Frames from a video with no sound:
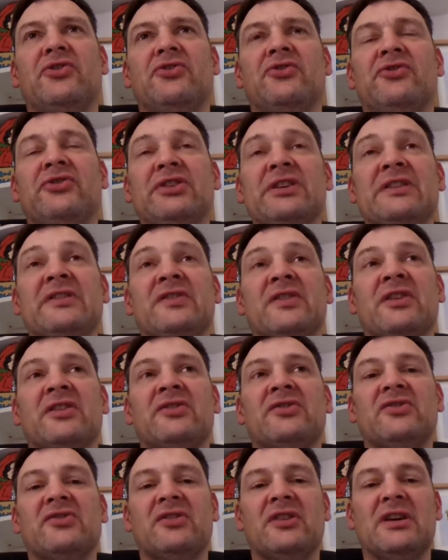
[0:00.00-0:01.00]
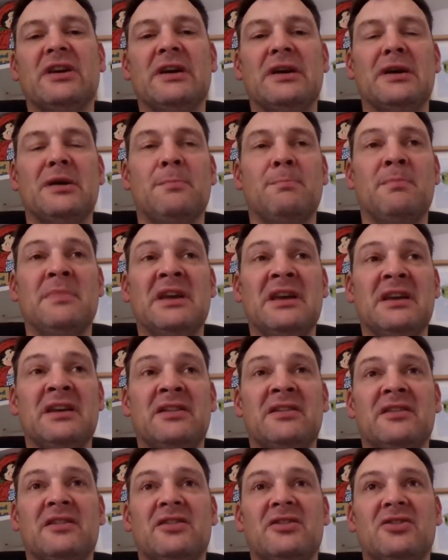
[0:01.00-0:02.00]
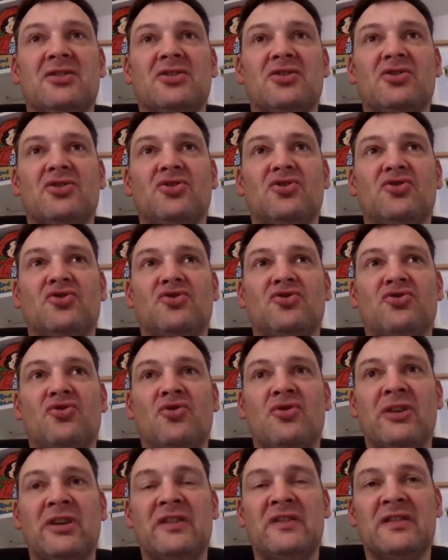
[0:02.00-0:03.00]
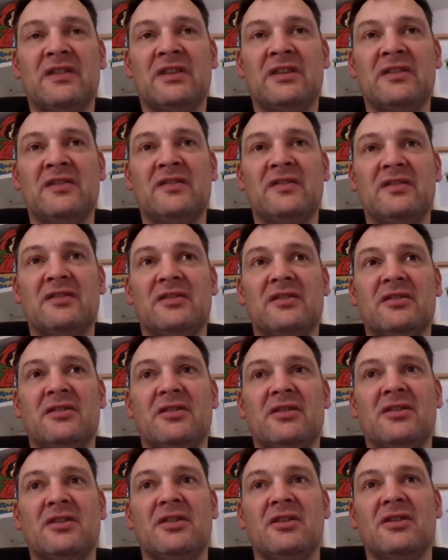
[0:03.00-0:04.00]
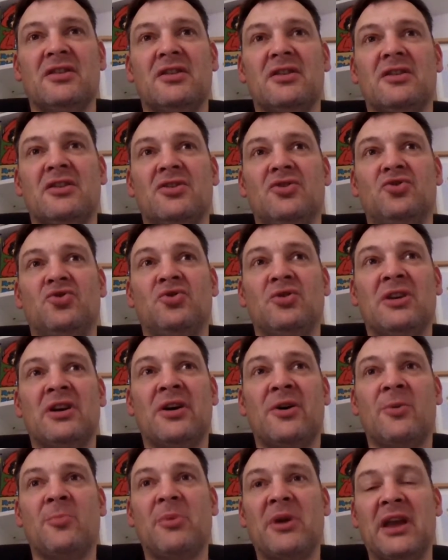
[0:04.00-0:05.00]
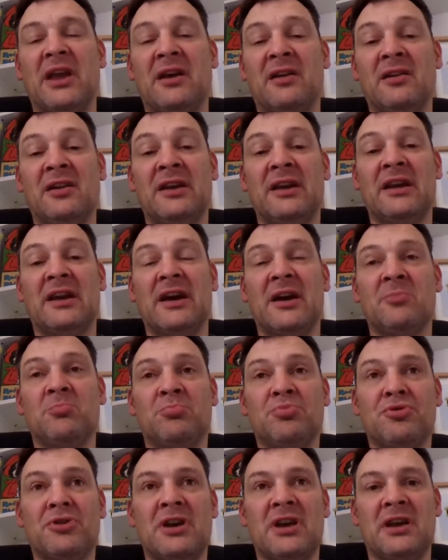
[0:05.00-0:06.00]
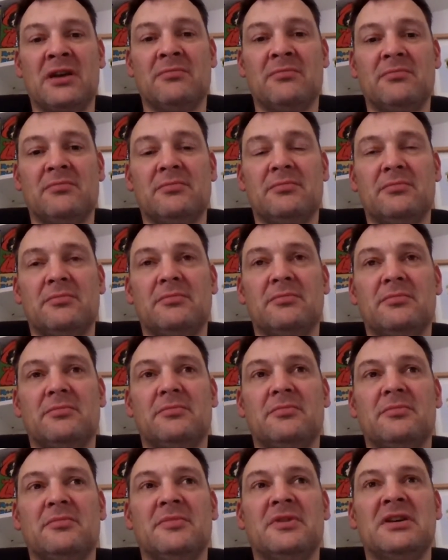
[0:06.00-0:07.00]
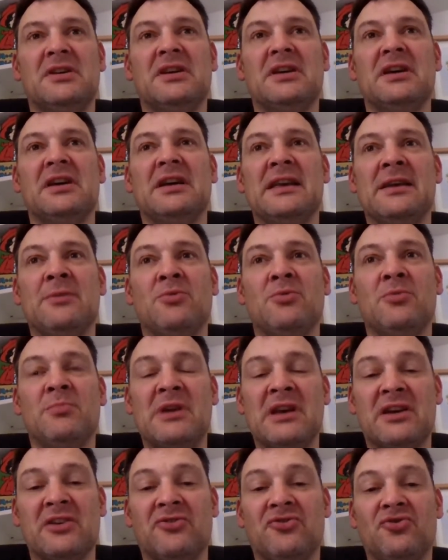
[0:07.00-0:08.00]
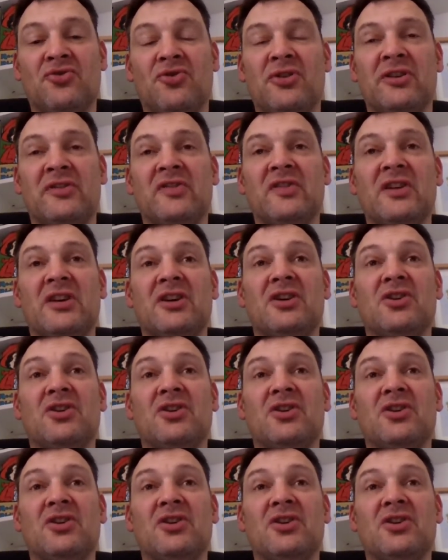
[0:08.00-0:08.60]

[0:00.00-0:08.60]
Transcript: Jesus made choices to get up early and pray. He would make a choice